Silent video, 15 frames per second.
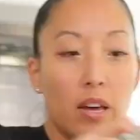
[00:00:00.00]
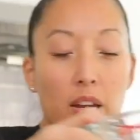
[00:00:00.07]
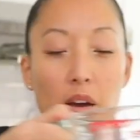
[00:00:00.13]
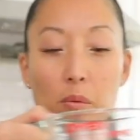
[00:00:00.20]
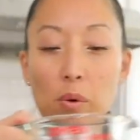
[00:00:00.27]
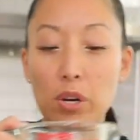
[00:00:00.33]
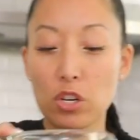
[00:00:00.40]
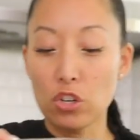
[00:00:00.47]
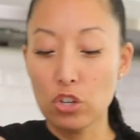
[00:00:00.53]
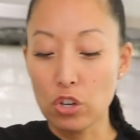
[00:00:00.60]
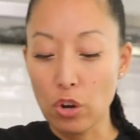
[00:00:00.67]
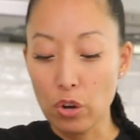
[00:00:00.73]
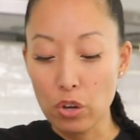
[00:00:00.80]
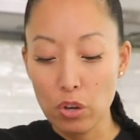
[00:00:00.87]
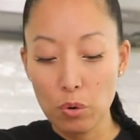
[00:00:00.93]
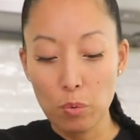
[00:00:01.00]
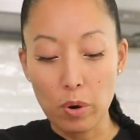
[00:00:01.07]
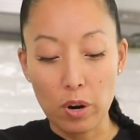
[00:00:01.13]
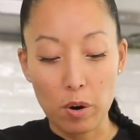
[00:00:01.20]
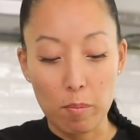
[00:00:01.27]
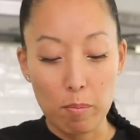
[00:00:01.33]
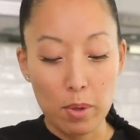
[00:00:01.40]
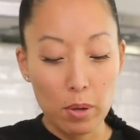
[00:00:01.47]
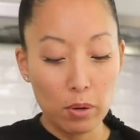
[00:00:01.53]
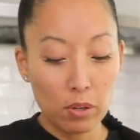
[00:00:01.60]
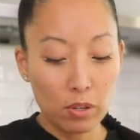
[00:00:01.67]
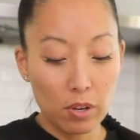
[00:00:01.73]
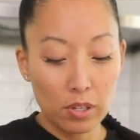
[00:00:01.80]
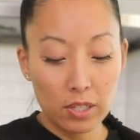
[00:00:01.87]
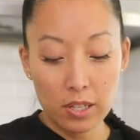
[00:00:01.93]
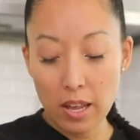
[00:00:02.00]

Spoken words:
I wanna show you what our milk looks